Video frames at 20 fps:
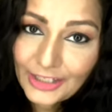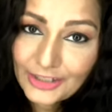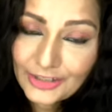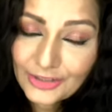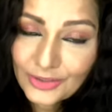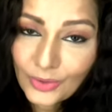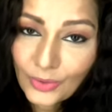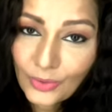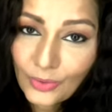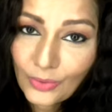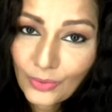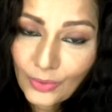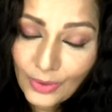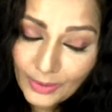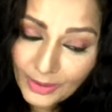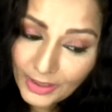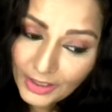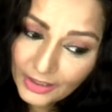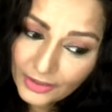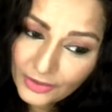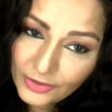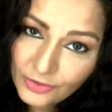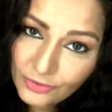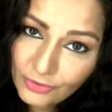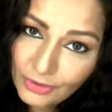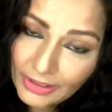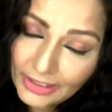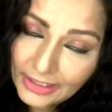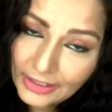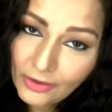So
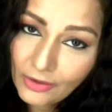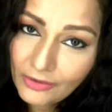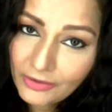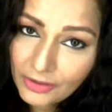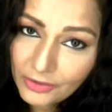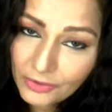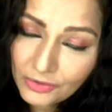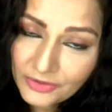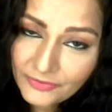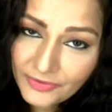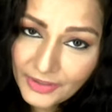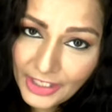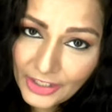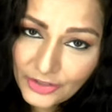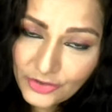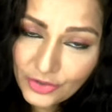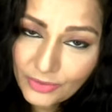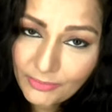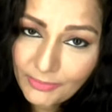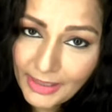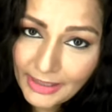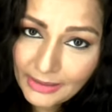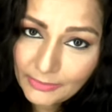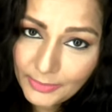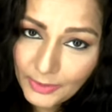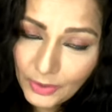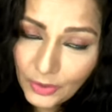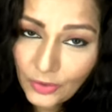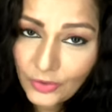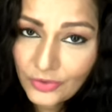do click on the notification bell
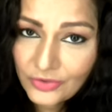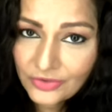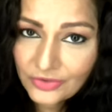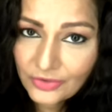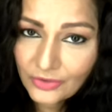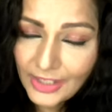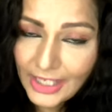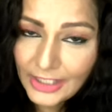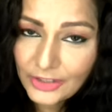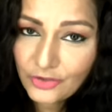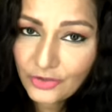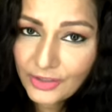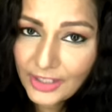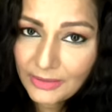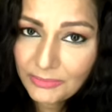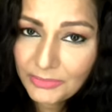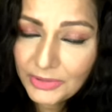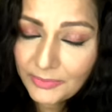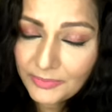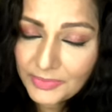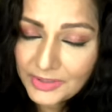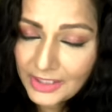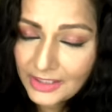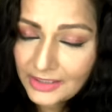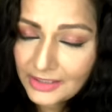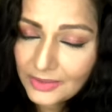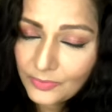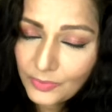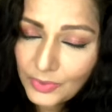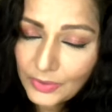below so that you can be
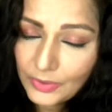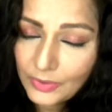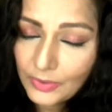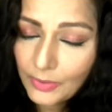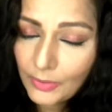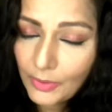updated with